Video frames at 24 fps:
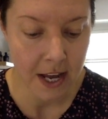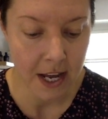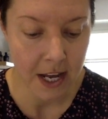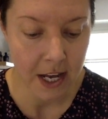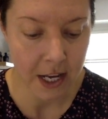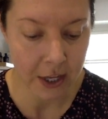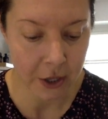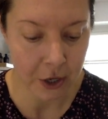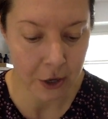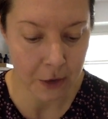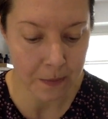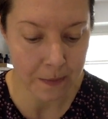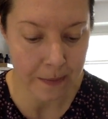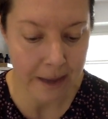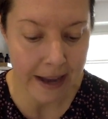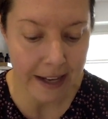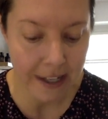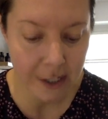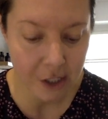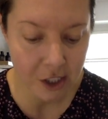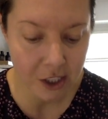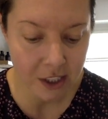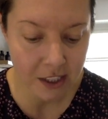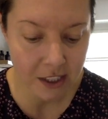In their
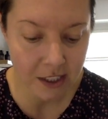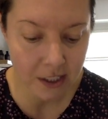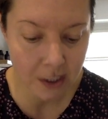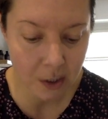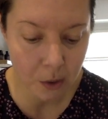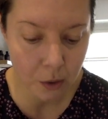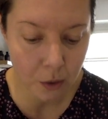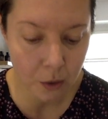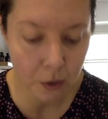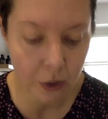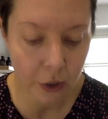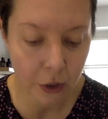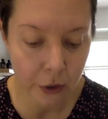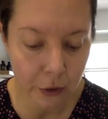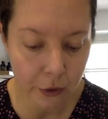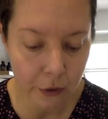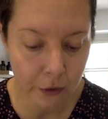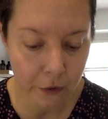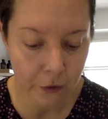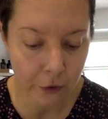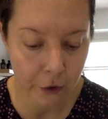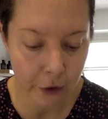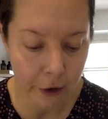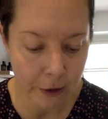matching school
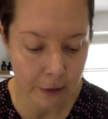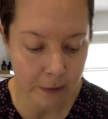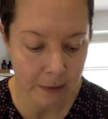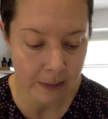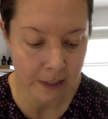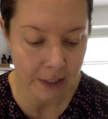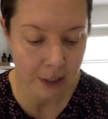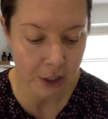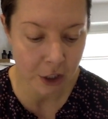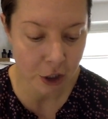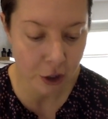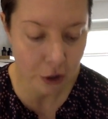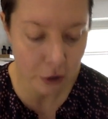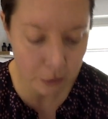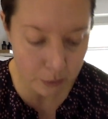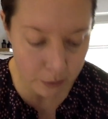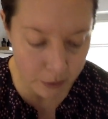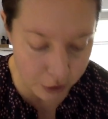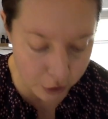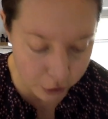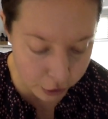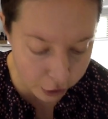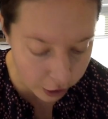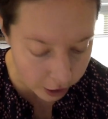uniforms, the
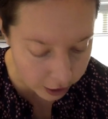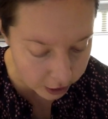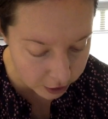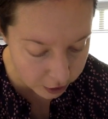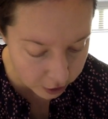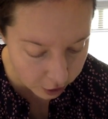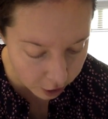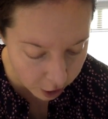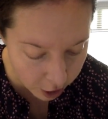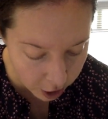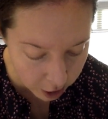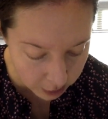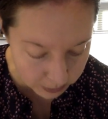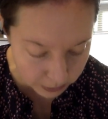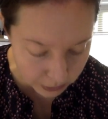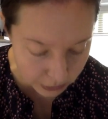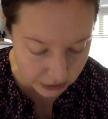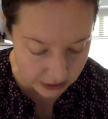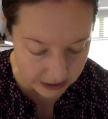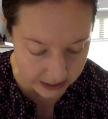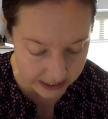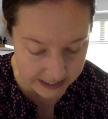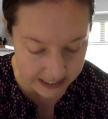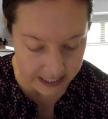children looked
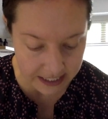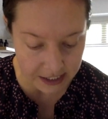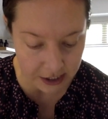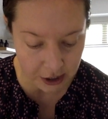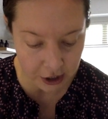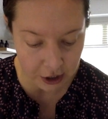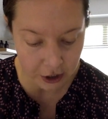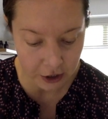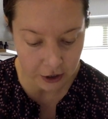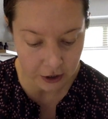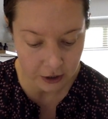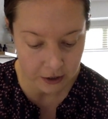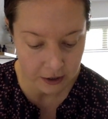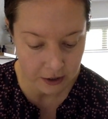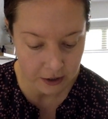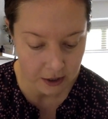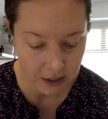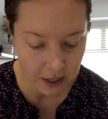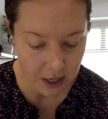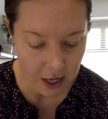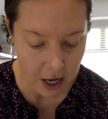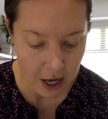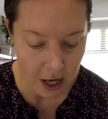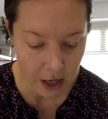almost identical.
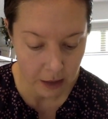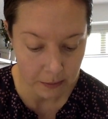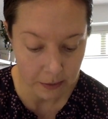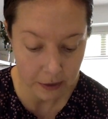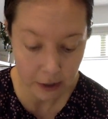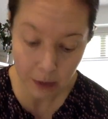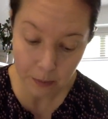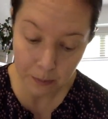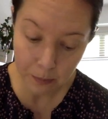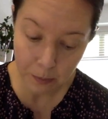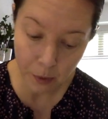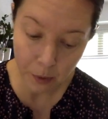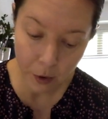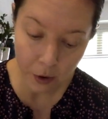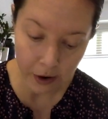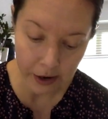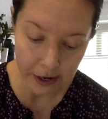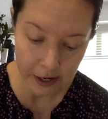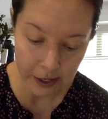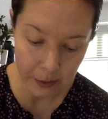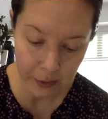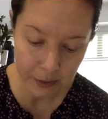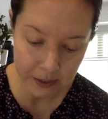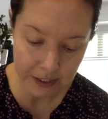But the
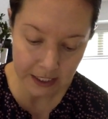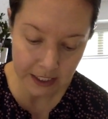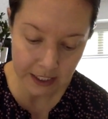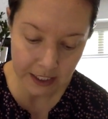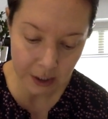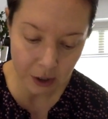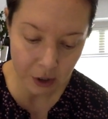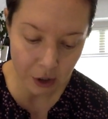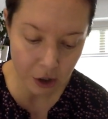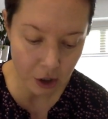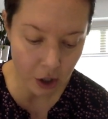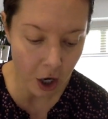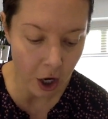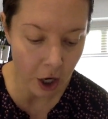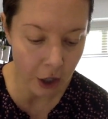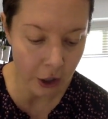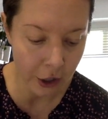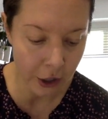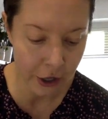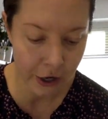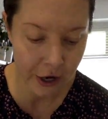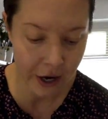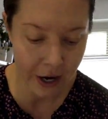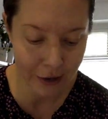boy was a little
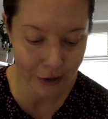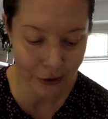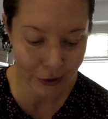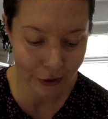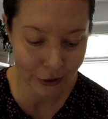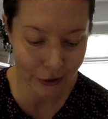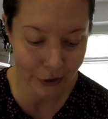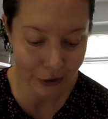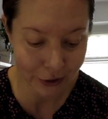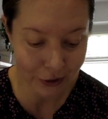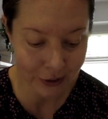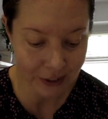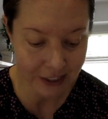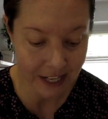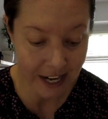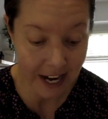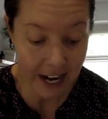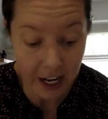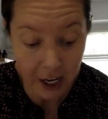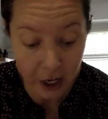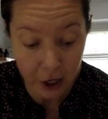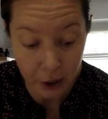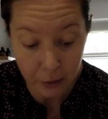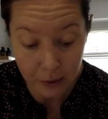taller and the girl's
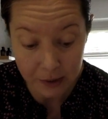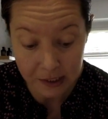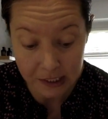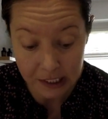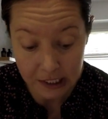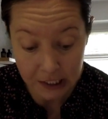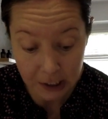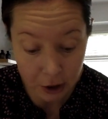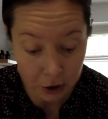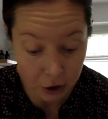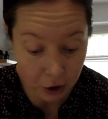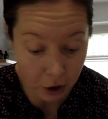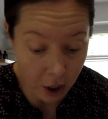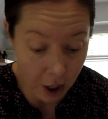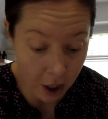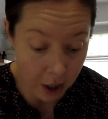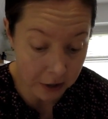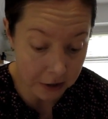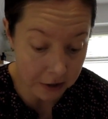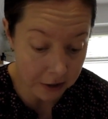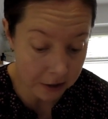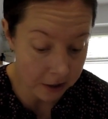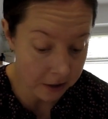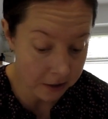hair was a little
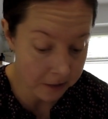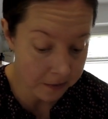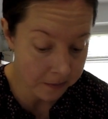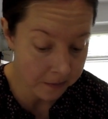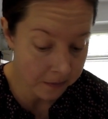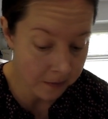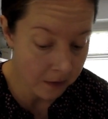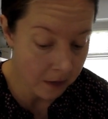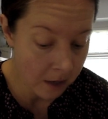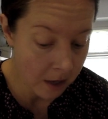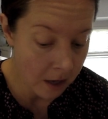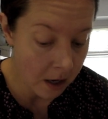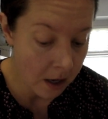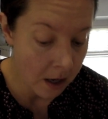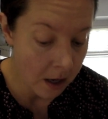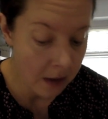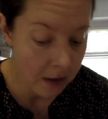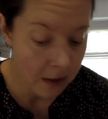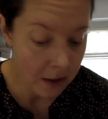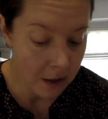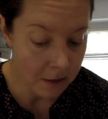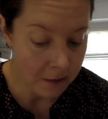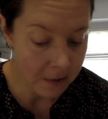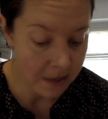longer.
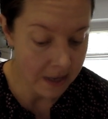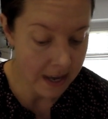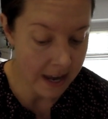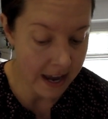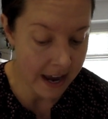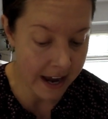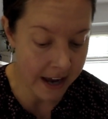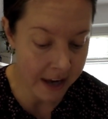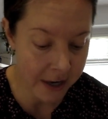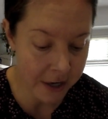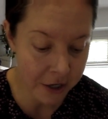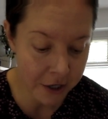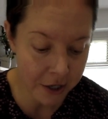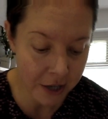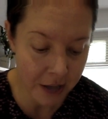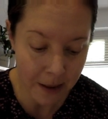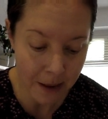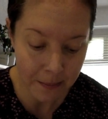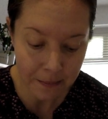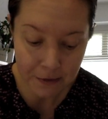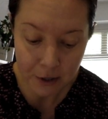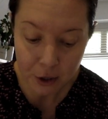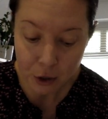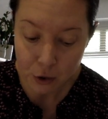They meandered
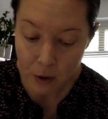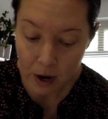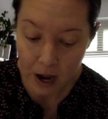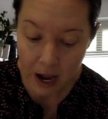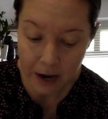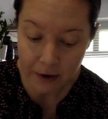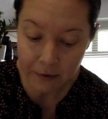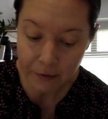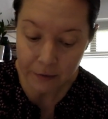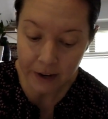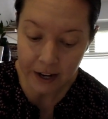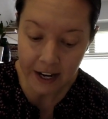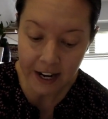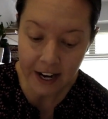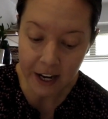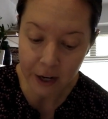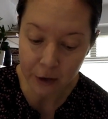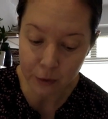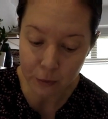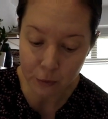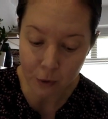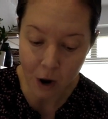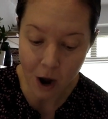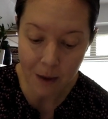up the driveway and
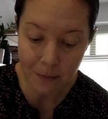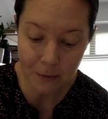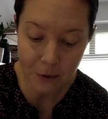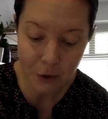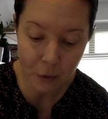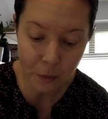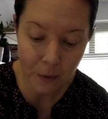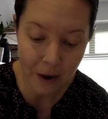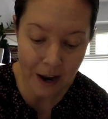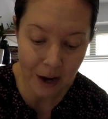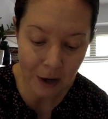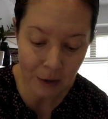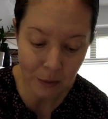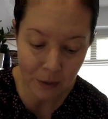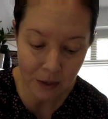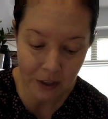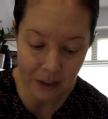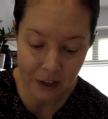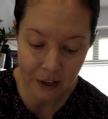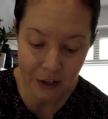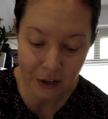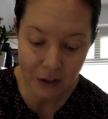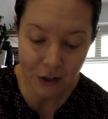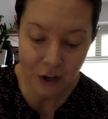romped around with
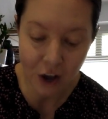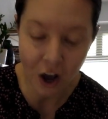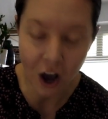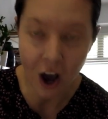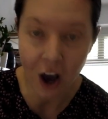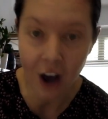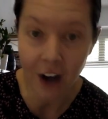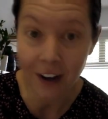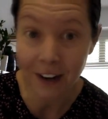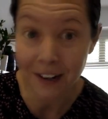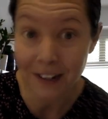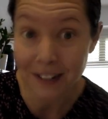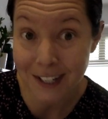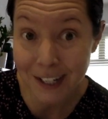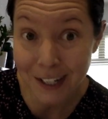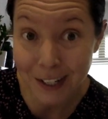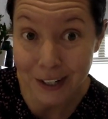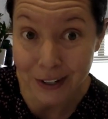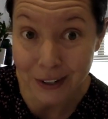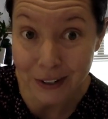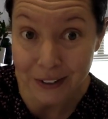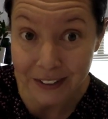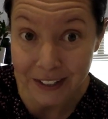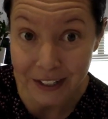their dog
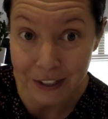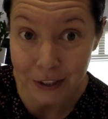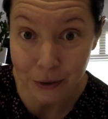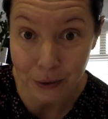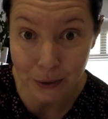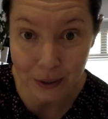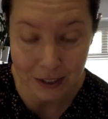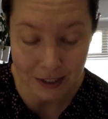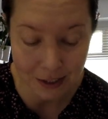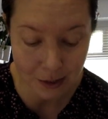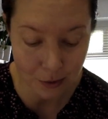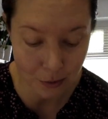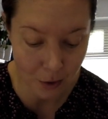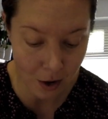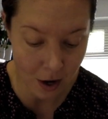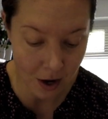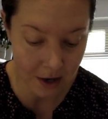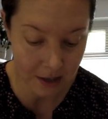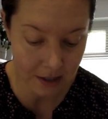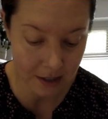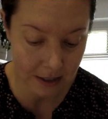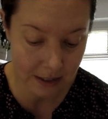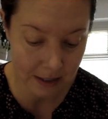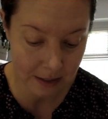until they noticed
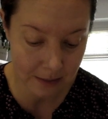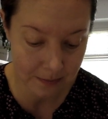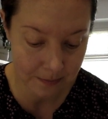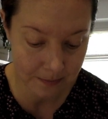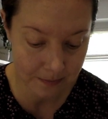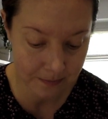Roz.